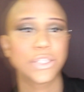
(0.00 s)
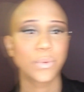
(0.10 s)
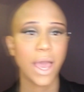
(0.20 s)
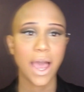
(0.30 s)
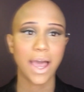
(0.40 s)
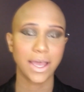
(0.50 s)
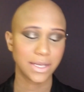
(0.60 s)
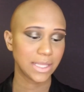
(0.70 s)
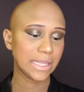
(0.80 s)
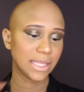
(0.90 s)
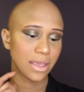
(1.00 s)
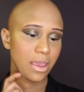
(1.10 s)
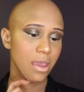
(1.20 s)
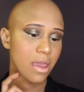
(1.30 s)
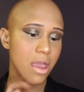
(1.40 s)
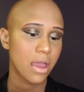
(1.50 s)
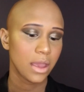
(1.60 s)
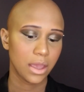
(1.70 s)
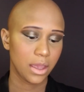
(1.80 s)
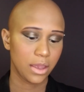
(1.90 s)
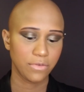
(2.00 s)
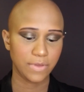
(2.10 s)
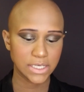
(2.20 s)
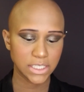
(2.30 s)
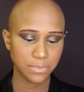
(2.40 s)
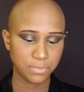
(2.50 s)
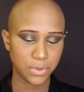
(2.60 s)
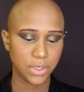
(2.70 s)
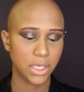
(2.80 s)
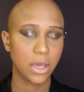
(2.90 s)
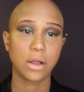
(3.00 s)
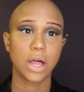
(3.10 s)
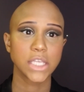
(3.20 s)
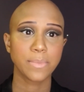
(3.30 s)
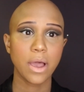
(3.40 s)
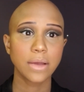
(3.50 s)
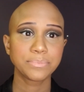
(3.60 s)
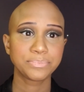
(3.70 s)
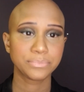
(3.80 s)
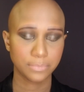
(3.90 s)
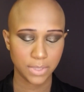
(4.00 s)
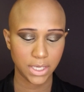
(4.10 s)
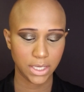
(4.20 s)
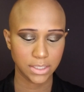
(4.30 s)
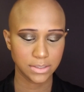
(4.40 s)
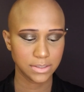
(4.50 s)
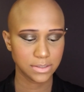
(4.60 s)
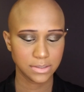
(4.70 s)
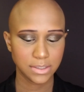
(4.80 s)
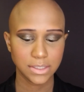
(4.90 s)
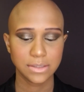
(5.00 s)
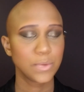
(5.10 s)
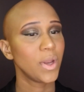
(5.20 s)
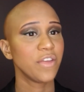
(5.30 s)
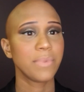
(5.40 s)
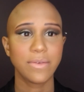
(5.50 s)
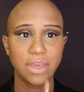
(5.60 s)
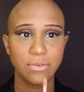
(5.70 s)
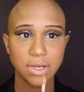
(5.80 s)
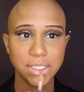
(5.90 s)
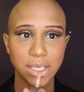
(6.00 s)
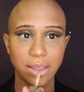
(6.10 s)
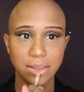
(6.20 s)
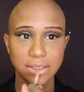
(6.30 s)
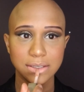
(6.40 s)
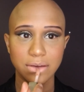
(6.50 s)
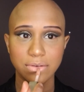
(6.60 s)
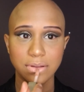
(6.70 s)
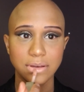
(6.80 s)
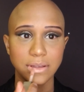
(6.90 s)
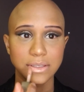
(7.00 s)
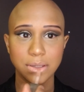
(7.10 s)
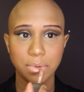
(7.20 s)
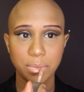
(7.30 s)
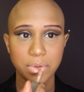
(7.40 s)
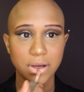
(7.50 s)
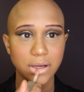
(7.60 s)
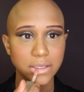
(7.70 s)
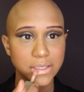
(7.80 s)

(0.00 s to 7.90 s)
to add the Fenty Beauty Gloss Bomb, because it's one of my favorites, and this definitely needs a lip gloss.